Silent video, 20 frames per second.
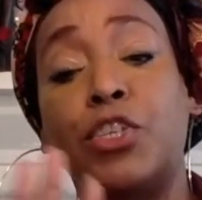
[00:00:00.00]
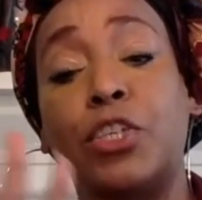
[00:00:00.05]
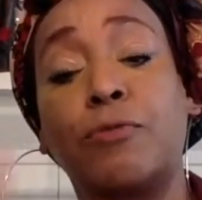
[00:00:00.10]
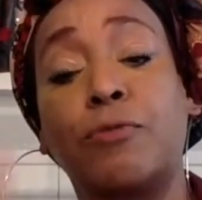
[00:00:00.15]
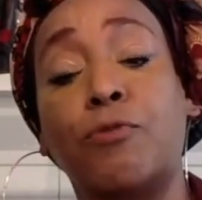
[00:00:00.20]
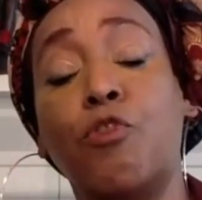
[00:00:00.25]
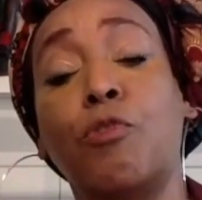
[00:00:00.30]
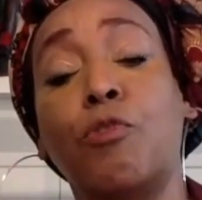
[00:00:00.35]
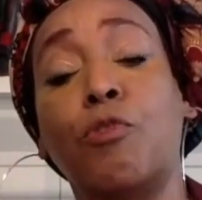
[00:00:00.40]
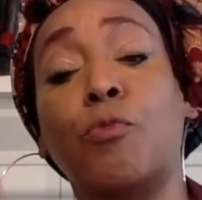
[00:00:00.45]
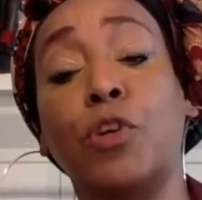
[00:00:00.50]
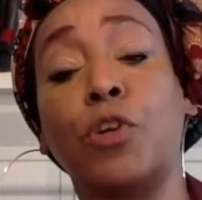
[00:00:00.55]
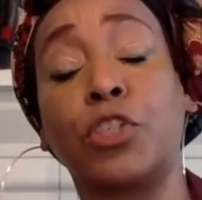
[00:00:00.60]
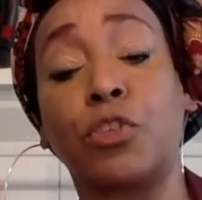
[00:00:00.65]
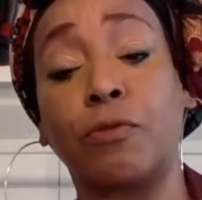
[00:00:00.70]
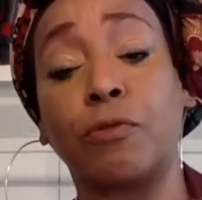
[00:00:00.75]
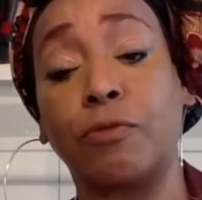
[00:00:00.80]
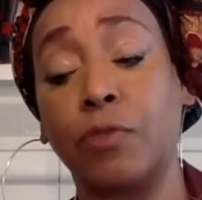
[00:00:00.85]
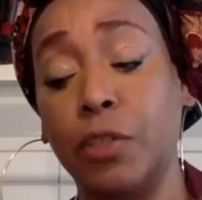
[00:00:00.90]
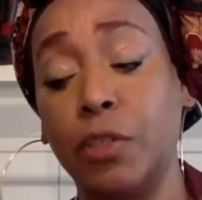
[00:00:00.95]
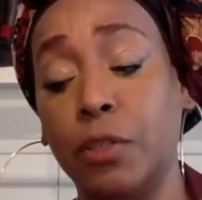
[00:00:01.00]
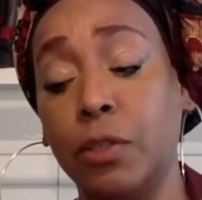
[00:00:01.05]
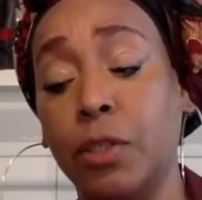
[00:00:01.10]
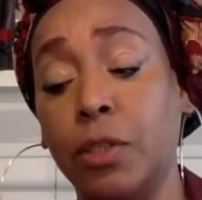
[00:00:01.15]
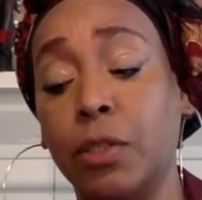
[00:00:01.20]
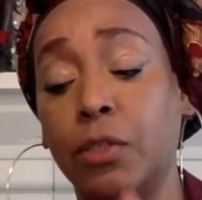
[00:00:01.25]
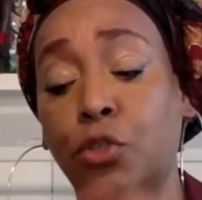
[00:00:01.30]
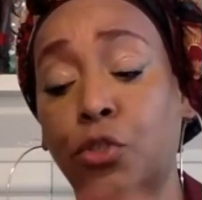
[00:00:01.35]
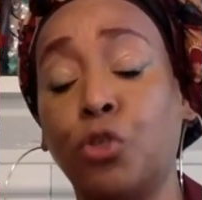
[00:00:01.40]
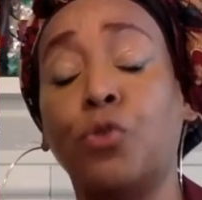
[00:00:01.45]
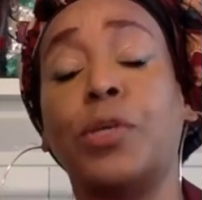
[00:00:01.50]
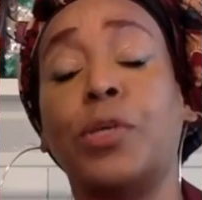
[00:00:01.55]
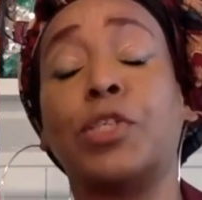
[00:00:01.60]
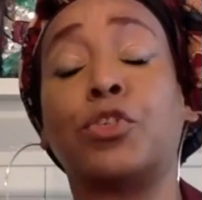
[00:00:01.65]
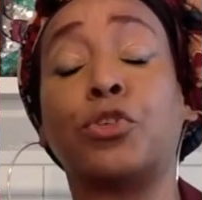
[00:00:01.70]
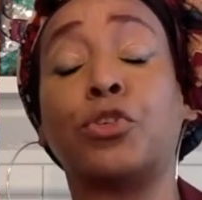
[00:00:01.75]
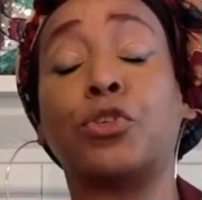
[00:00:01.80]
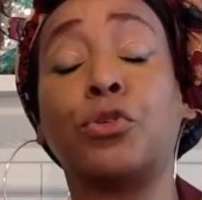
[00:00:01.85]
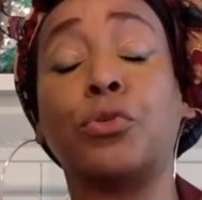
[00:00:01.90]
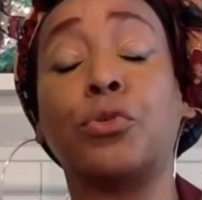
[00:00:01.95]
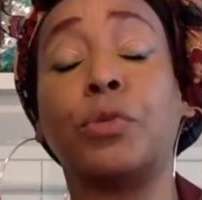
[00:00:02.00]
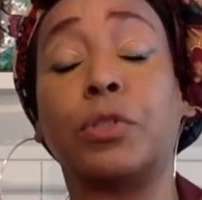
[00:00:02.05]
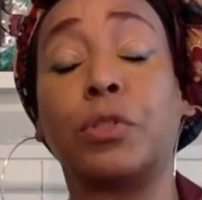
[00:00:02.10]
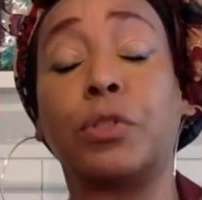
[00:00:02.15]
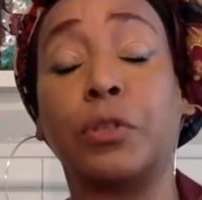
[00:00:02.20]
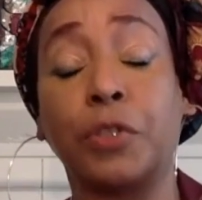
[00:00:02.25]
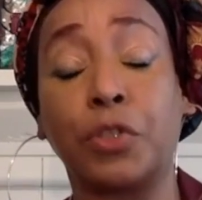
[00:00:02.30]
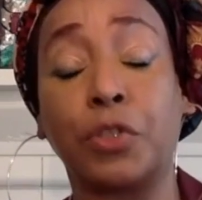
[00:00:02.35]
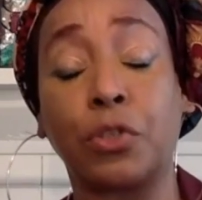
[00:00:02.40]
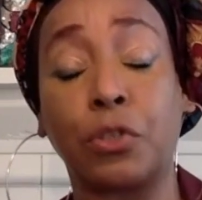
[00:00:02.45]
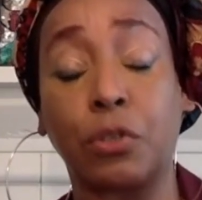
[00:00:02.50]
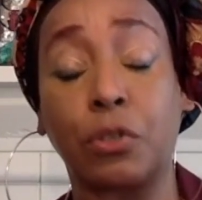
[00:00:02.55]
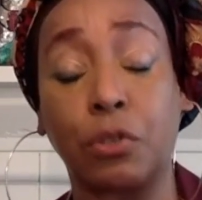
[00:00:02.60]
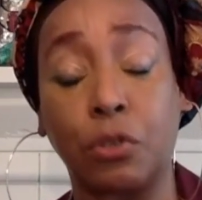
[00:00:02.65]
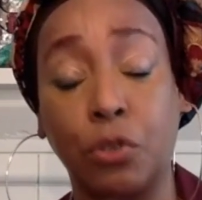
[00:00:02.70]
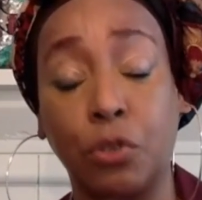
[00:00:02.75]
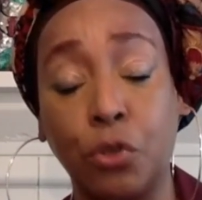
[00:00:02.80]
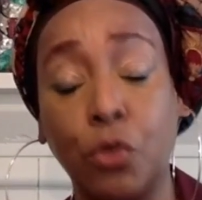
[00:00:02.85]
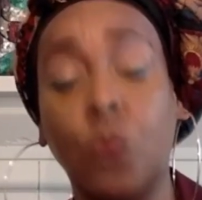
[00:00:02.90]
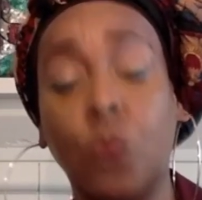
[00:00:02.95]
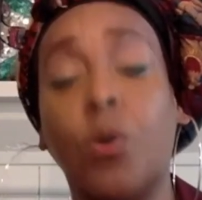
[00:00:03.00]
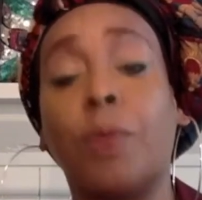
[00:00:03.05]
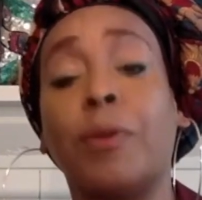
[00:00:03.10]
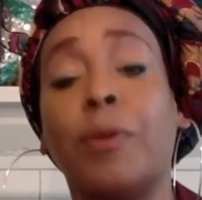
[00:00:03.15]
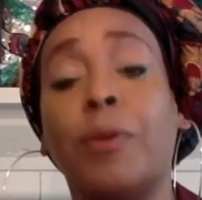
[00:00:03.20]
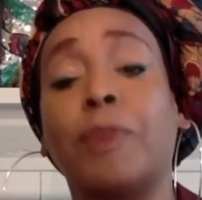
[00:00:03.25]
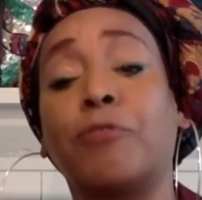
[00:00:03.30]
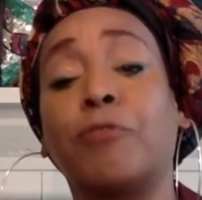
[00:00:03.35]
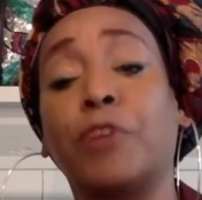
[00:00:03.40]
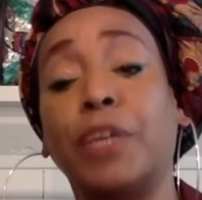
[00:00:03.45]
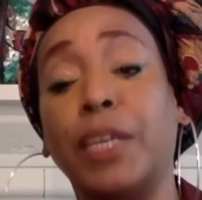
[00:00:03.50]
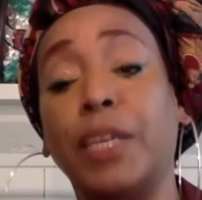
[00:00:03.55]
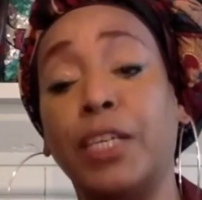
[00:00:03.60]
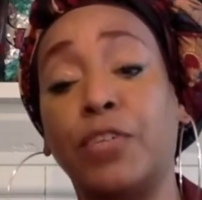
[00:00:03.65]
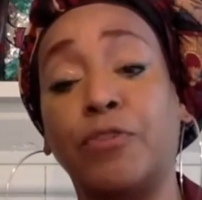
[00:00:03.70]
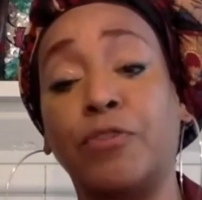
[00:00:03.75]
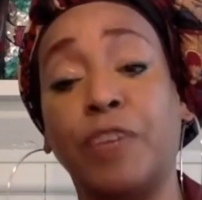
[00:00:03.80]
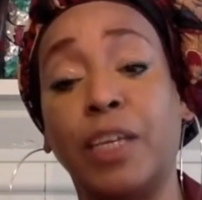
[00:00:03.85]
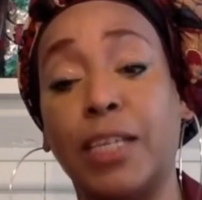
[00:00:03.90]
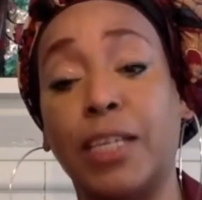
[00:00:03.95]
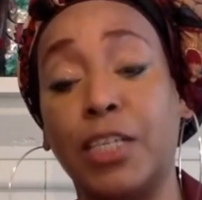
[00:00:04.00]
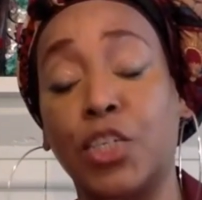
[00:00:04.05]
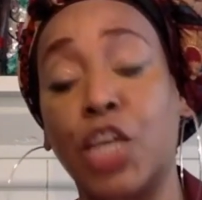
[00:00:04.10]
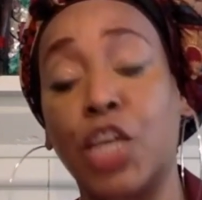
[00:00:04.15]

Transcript: 2 and 2, and there are 2 women for each village.